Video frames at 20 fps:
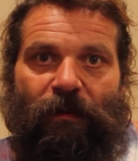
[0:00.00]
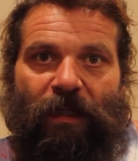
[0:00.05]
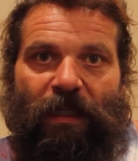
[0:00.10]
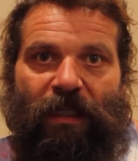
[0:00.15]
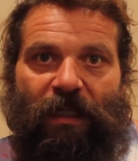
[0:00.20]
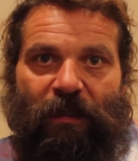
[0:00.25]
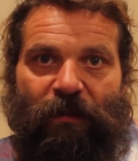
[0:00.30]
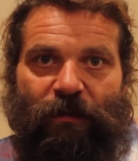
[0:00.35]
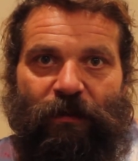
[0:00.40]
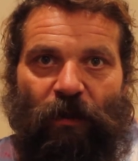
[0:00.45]

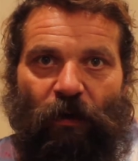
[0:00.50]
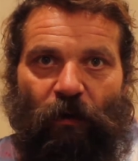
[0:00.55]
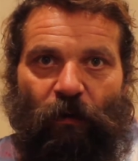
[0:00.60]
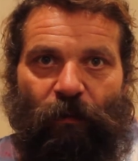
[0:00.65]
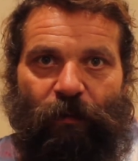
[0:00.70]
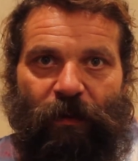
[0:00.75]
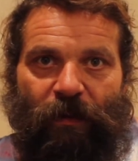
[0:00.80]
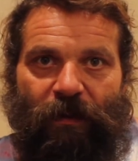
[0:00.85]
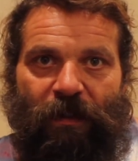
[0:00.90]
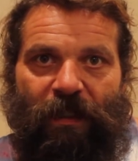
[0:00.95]
Kids
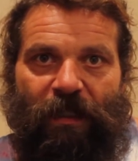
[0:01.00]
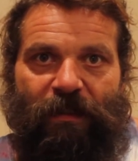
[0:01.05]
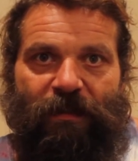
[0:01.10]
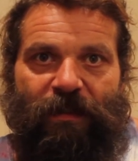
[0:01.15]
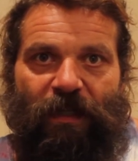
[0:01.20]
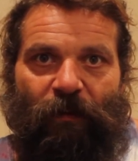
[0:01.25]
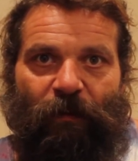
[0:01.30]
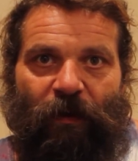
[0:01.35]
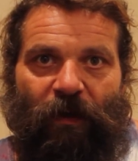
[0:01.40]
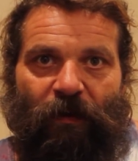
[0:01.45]
Hope, kids
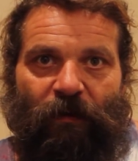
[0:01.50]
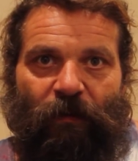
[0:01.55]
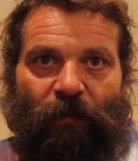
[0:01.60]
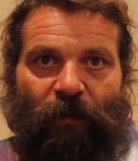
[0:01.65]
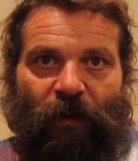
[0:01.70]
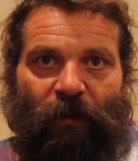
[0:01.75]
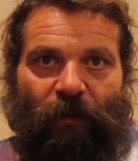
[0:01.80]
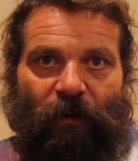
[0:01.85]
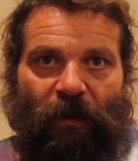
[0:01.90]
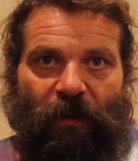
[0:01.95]
helping other
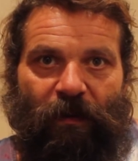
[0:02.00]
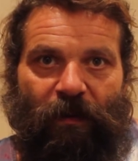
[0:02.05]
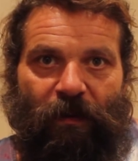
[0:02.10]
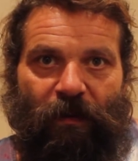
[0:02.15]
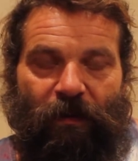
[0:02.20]
people,